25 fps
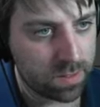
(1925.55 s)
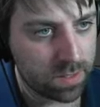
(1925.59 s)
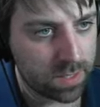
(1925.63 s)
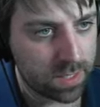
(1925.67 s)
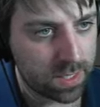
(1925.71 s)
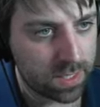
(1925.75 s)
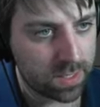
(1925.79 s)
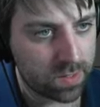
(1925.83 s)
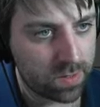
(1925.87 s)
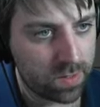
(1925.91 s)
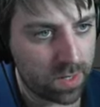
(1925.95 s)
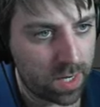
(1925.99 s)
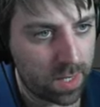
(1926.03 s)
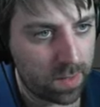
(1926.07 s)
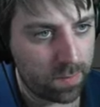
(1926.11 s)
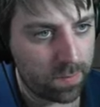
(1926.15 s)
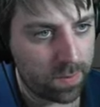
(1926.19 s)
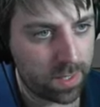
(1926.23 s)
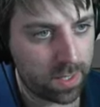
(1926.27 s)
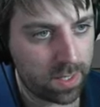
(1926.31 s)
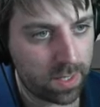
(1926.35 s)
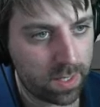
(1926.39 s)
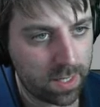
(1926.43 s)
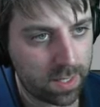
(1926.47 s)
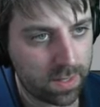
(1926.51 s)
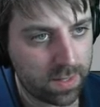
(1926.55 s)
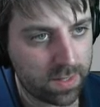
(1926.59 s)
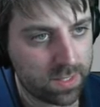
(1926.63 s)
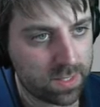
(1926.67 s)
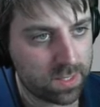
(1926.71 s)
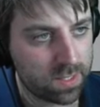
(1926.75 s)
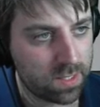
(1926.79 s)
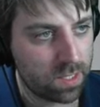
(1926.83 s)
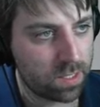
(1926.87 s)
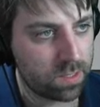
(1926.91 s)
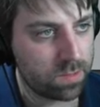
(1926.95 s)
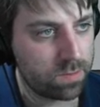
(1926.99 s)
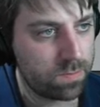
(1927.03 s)
So let's grab another
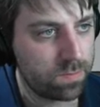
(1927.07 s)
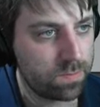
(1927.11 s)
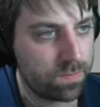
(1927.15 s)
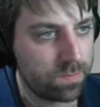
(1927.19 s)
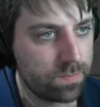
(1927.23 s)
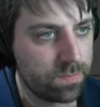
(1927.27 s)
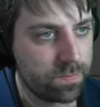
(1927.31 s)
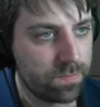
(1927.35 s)
circle.